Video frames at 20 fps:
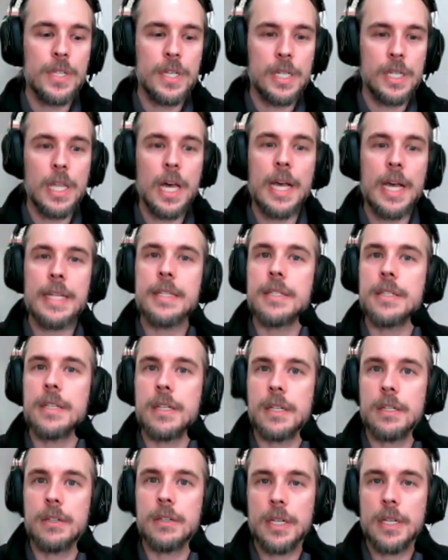declines
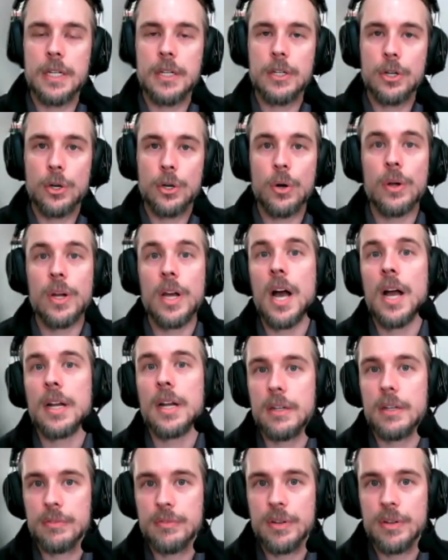in
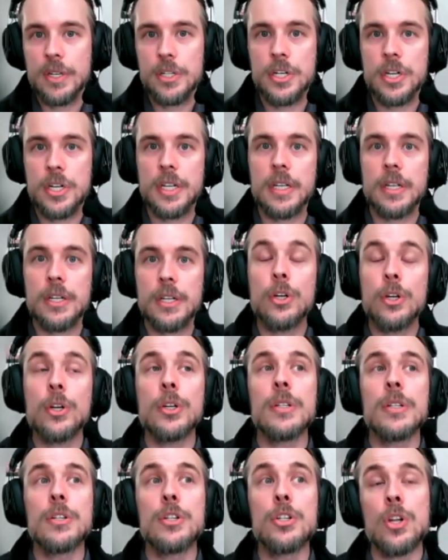neurocognitive functioning
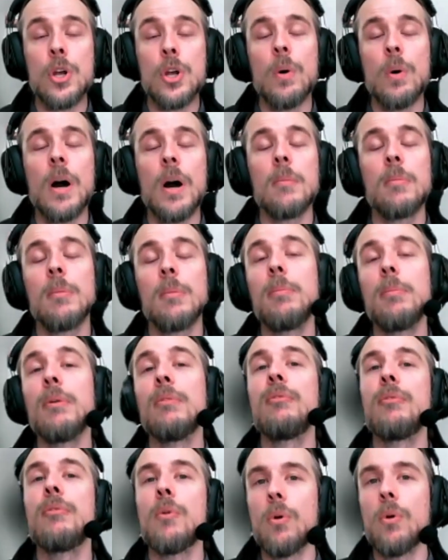could show up
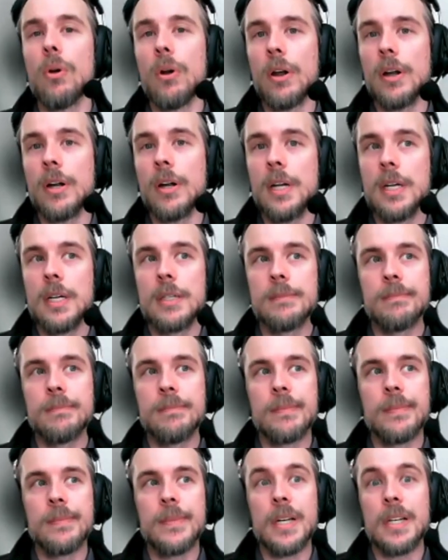before
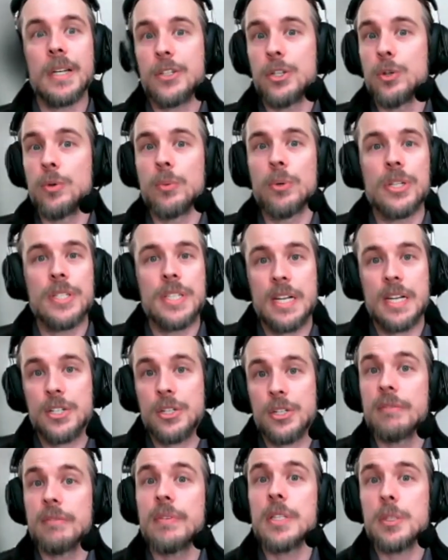a tumor is
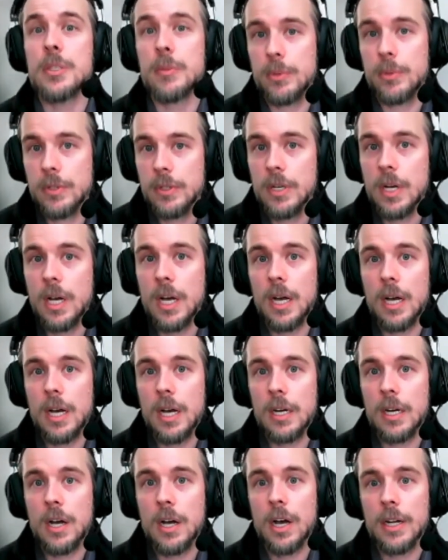actually visible
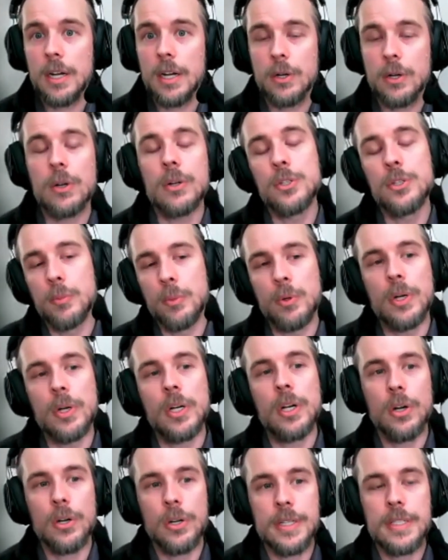or a tumor
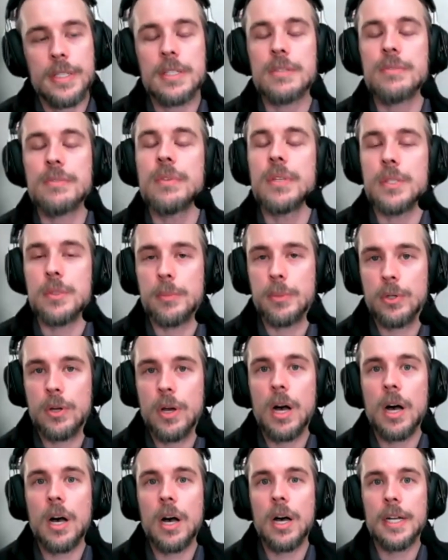recurrence is
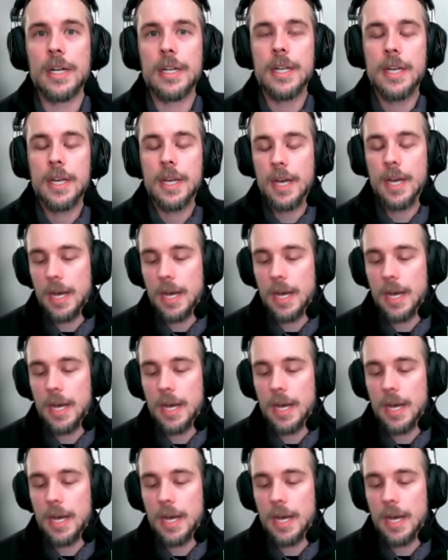visible on